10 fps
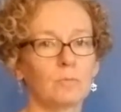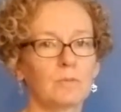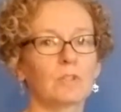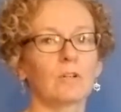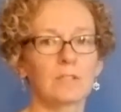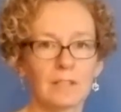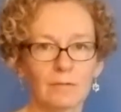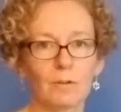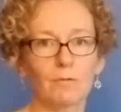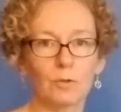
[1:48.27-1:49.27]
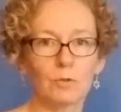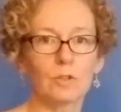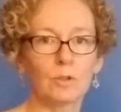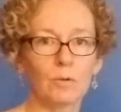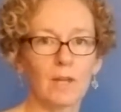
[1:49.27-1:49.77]
start to give the food
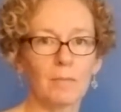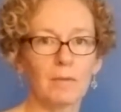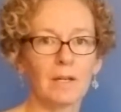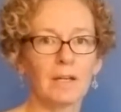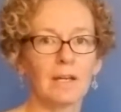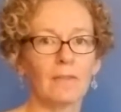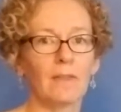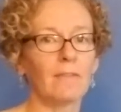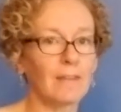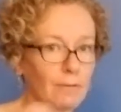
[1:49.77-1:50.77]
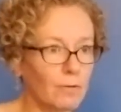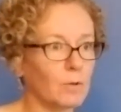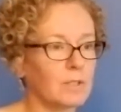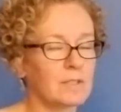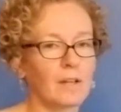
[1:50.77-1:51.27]
to them, then they
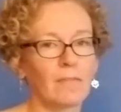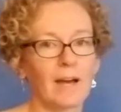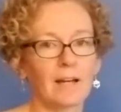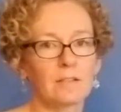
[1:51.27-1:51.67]
focus on that.